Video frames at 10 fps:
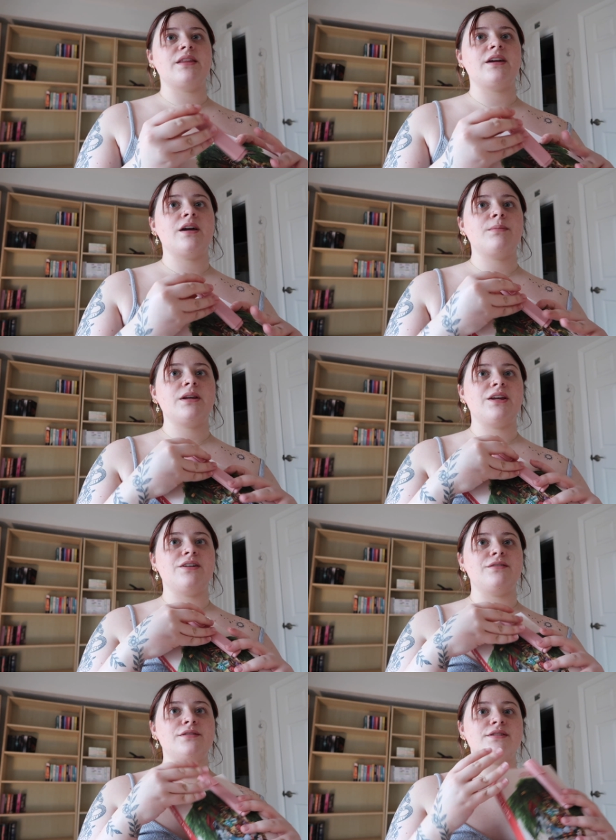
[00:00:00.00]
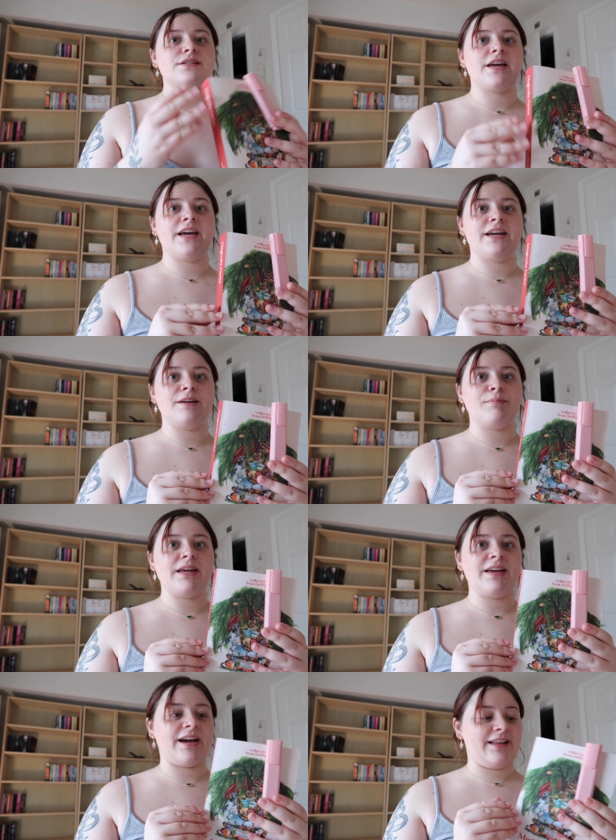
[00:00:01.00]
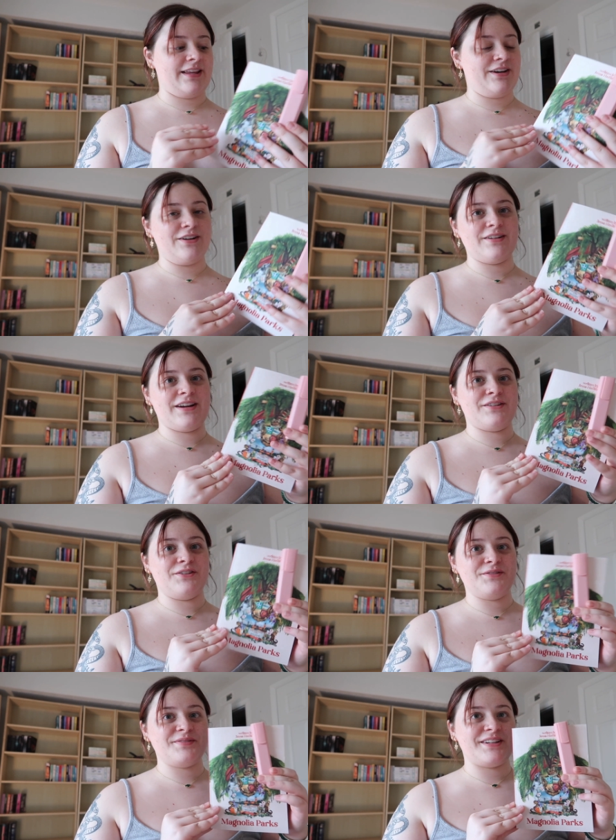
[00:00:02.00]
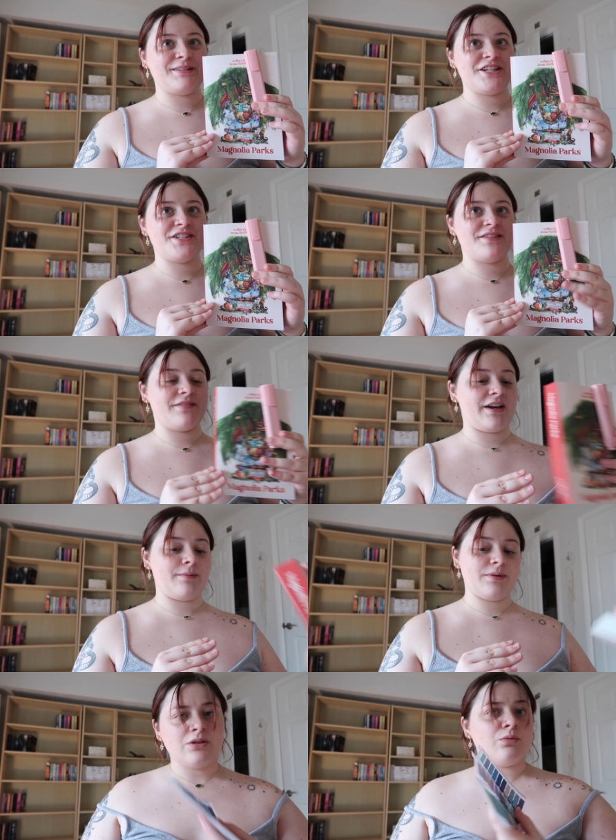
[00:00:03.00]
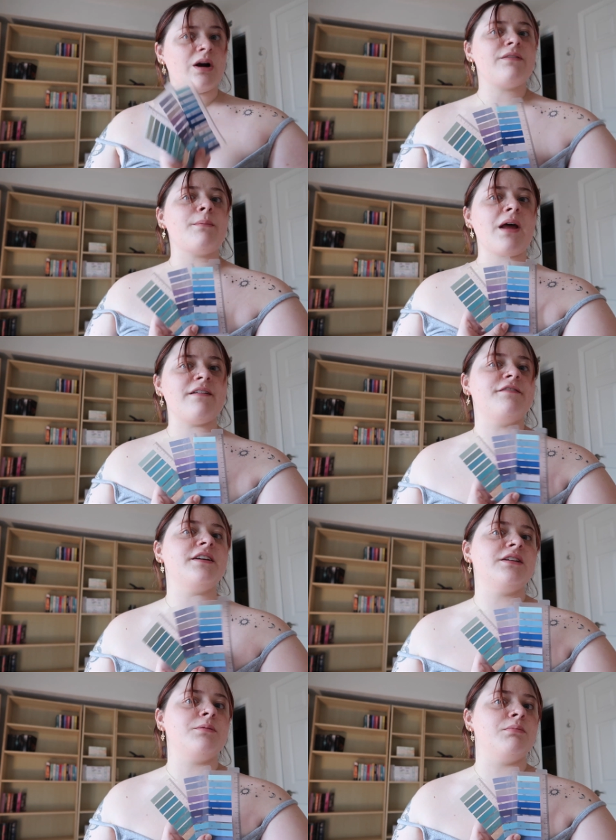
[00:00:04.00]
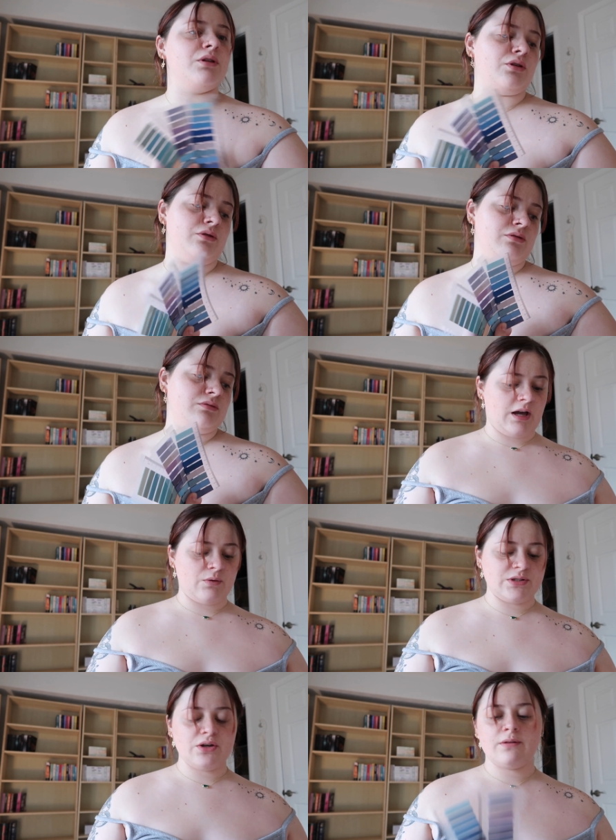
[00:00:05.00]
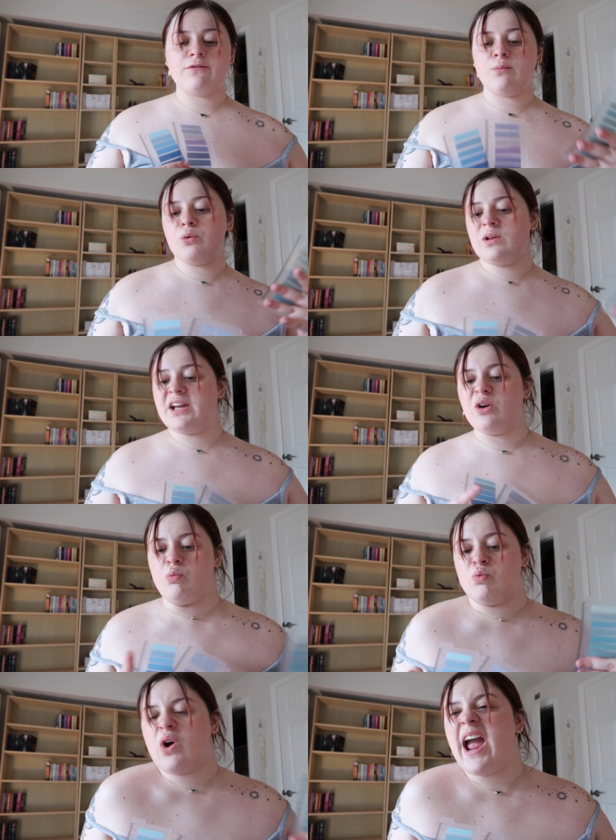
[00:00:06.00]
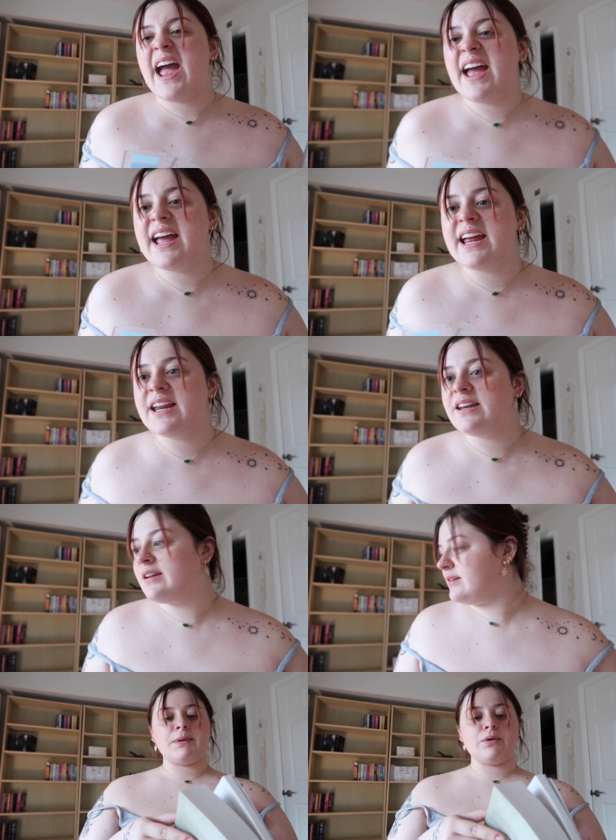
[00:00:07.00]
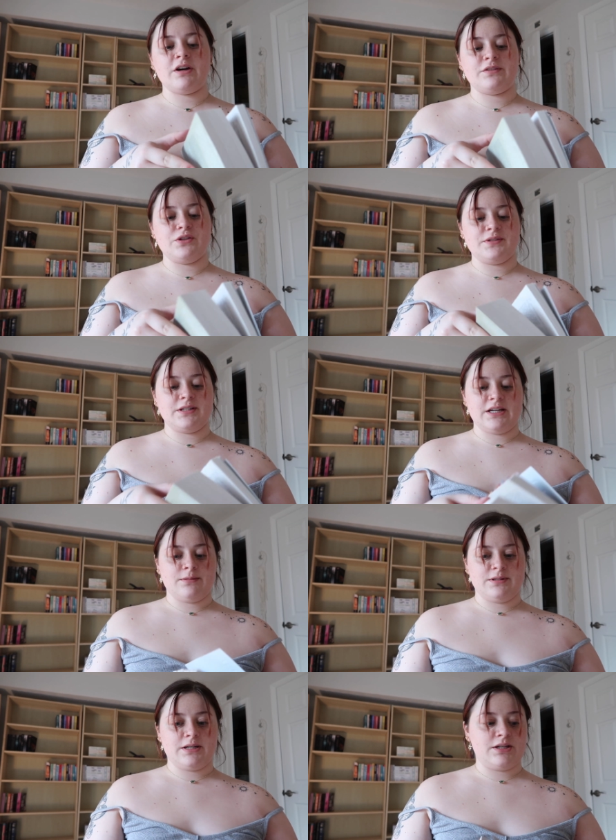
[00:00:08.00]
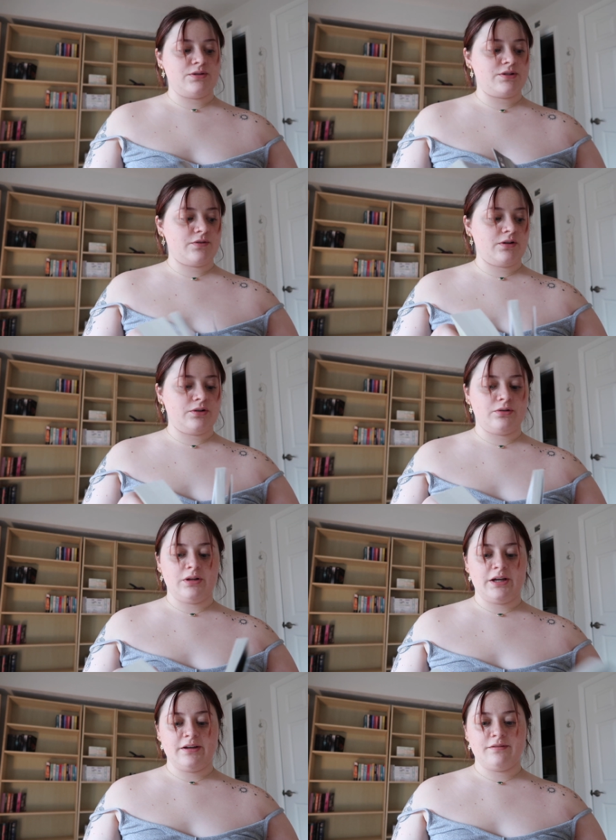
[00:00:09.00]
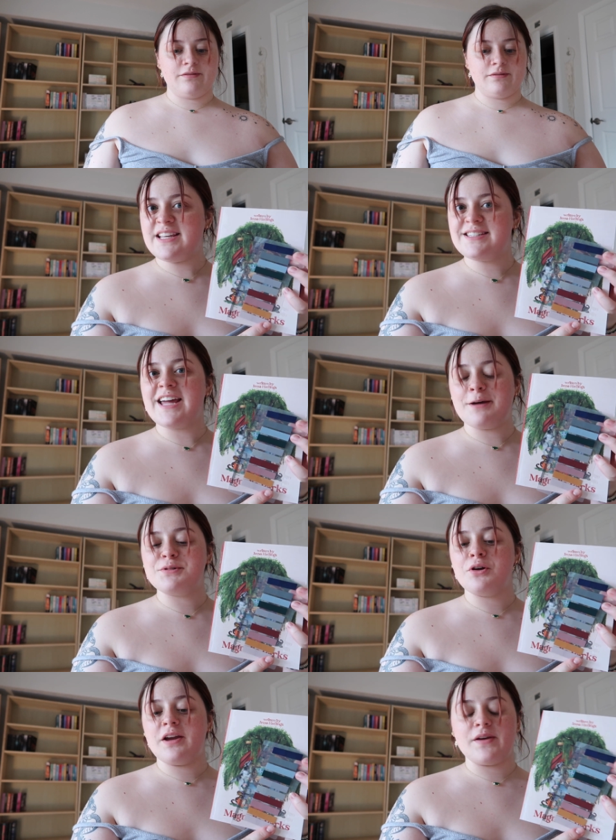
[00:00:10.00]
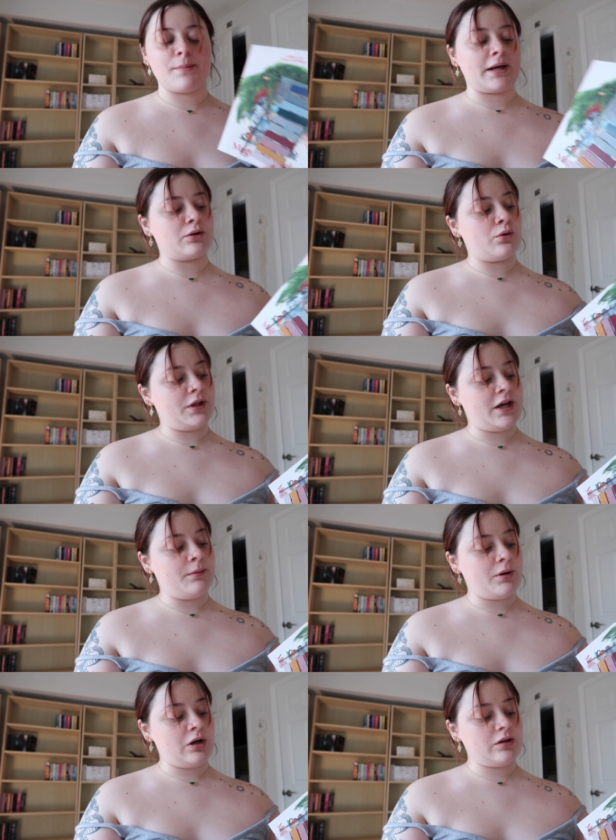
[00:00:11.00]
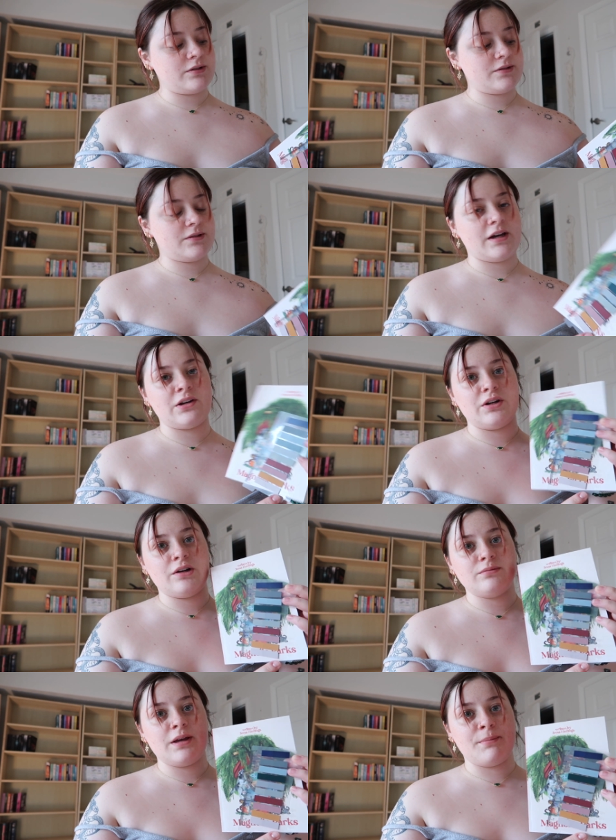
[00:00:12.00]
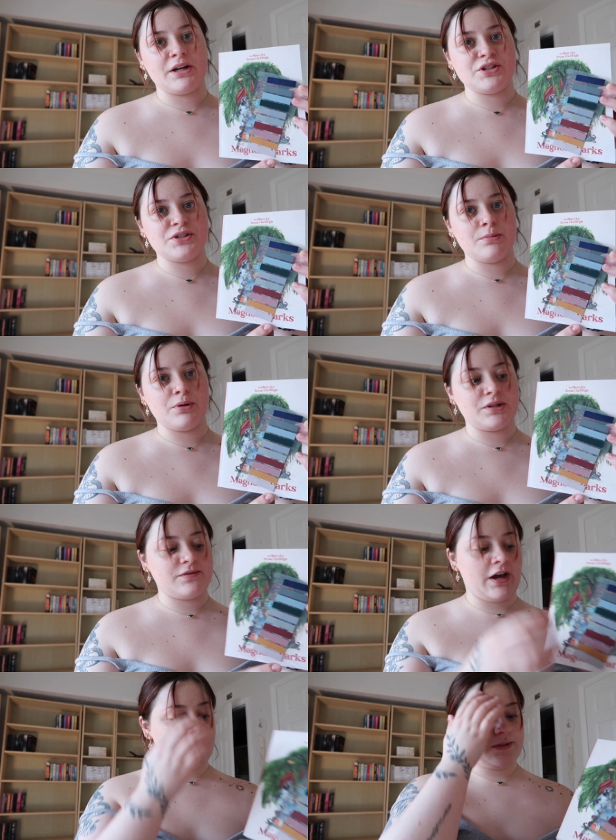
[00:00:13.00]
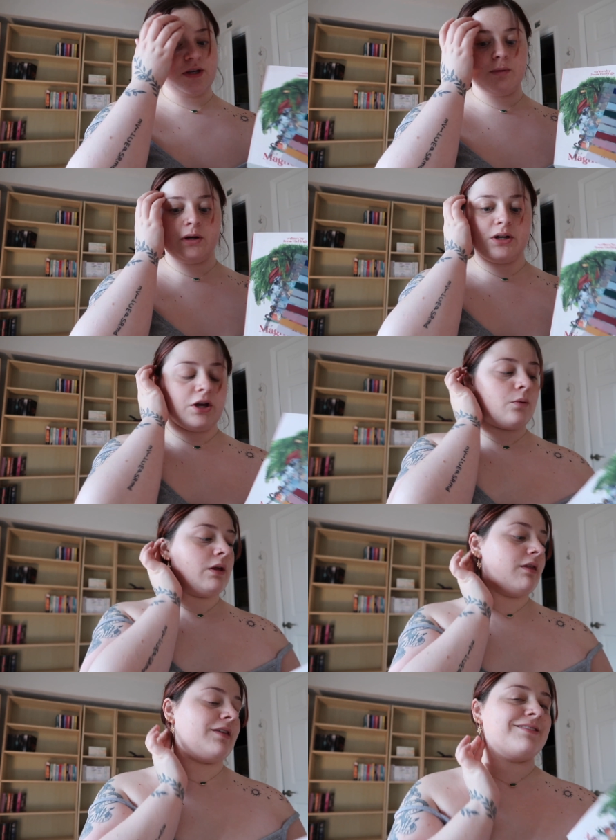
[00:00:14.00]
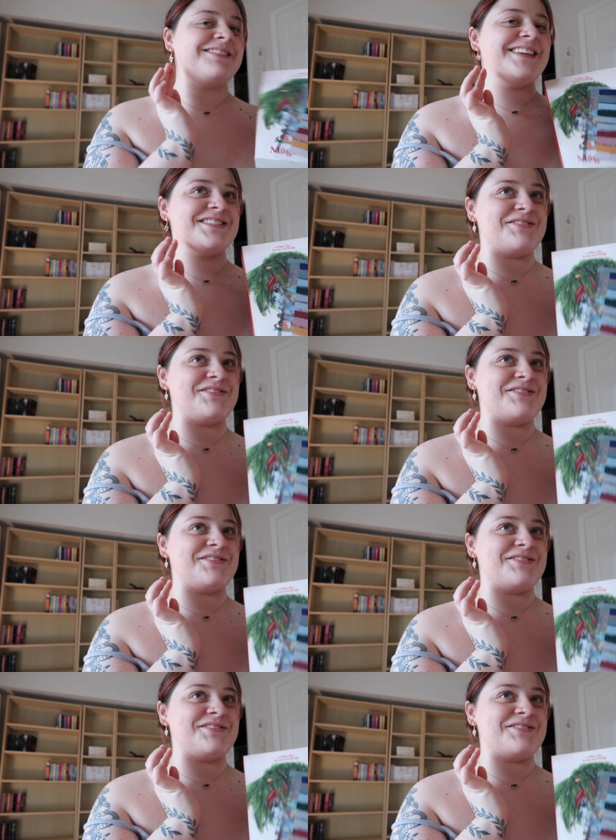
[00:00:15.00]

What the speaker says: think I'm gonna use a pink highlighter. I don't know, that matches the vibe. What if I'm not feeling blue? I was looking for more like a red. Maybe we'll have to use the tabs that I used for A Little Life. These tabs are giving Magnolia Parks. I don't know, it matches the book's vibe, so we're gonna go with these